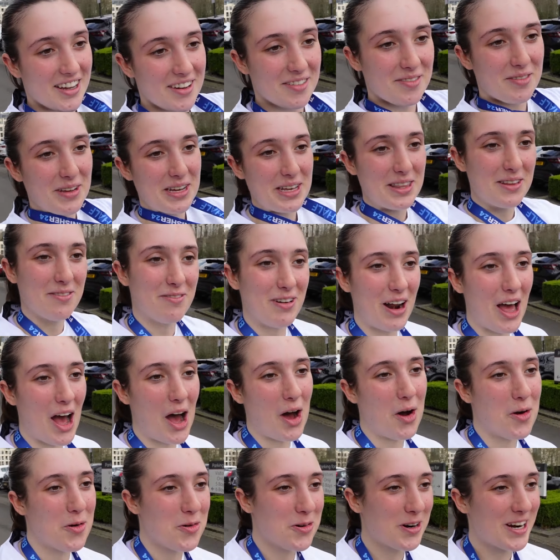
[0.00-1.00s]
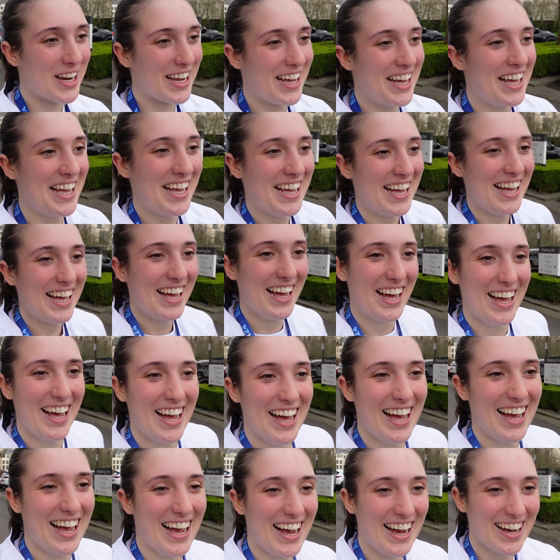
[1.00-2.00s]
be in the vlog!
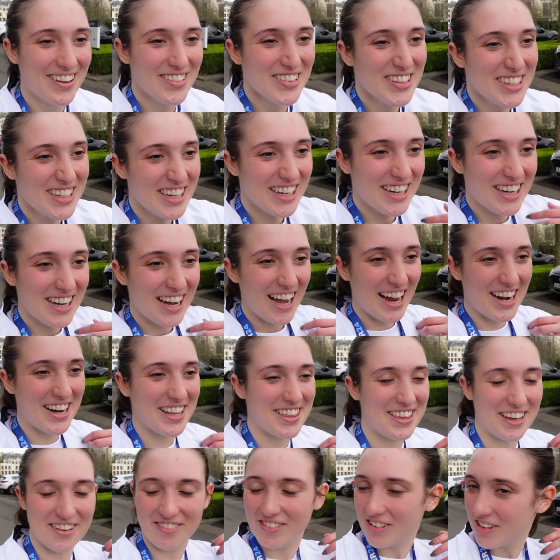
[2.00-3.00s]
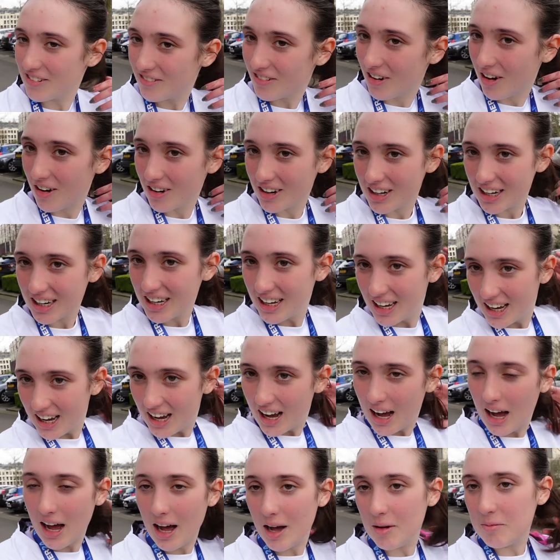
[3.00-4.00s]
Anything for the vlog.
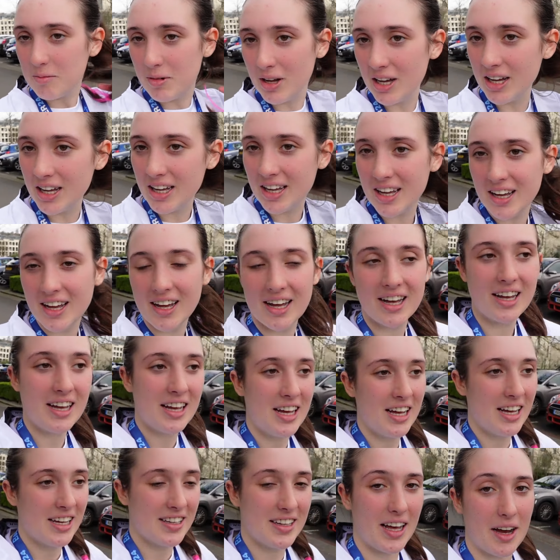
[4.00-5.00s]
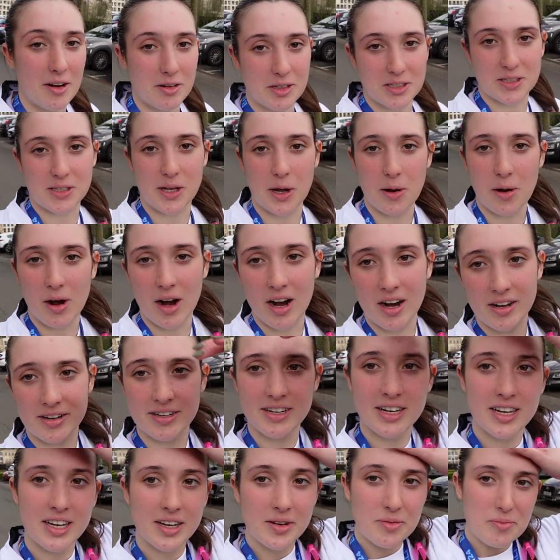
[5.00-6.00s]
That was so hard.
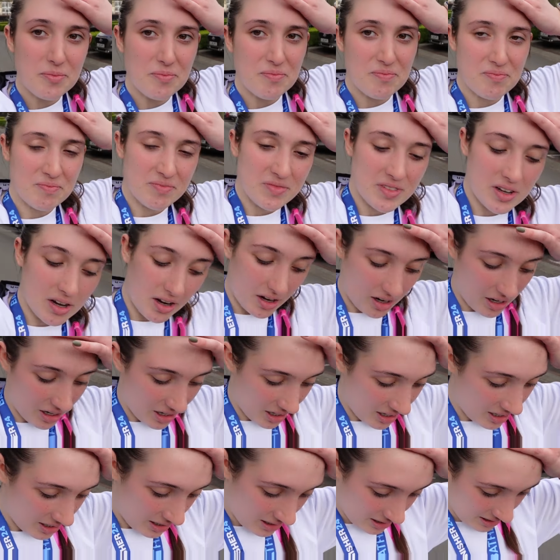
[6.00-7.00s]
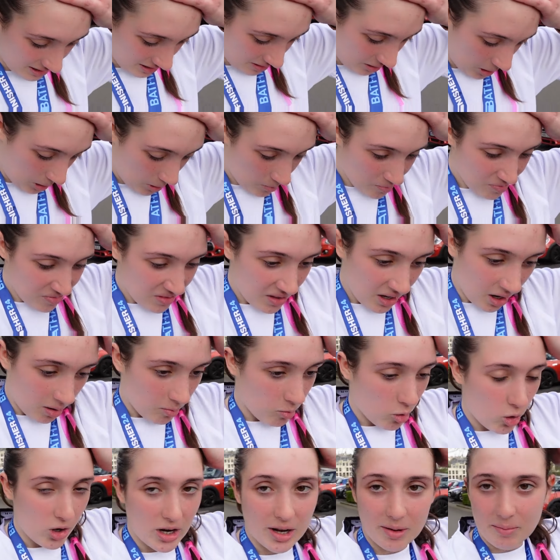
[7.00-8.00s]
Oh, I'm
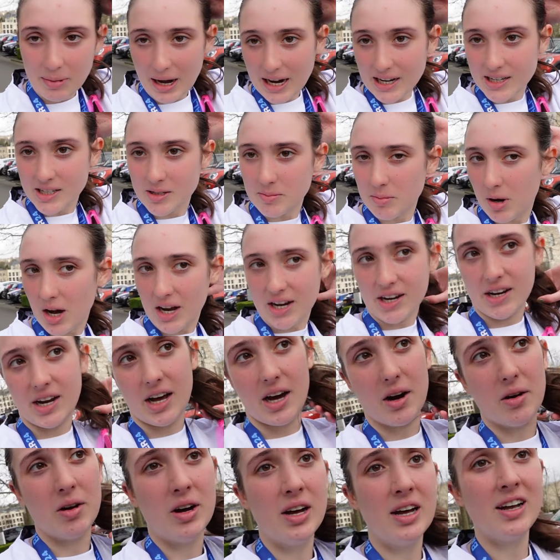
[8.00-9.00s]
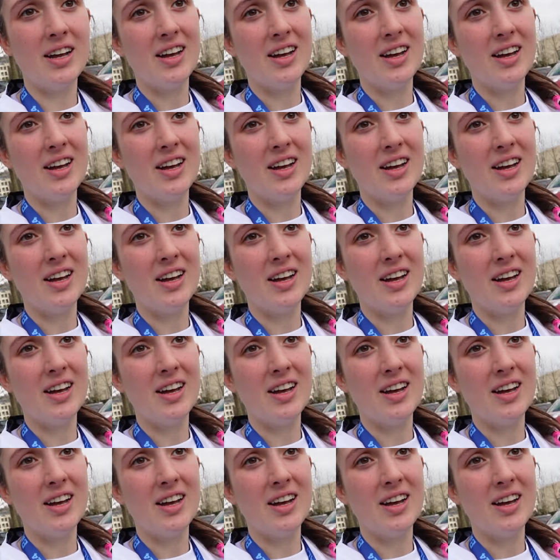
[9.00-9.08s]
walking back to mine now,